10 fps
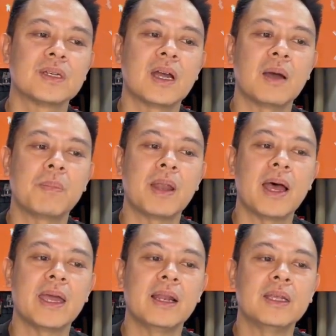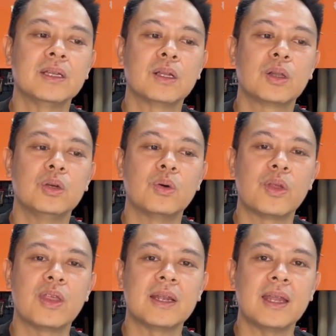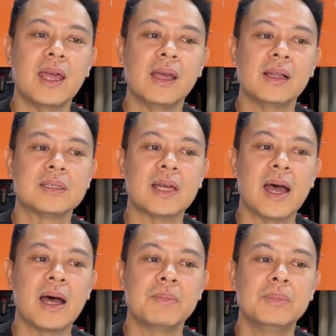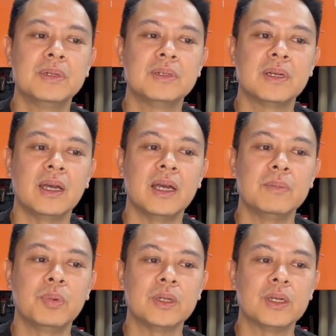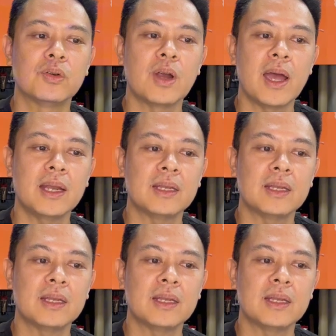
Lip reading: Apply a little glue on that L tab and put it right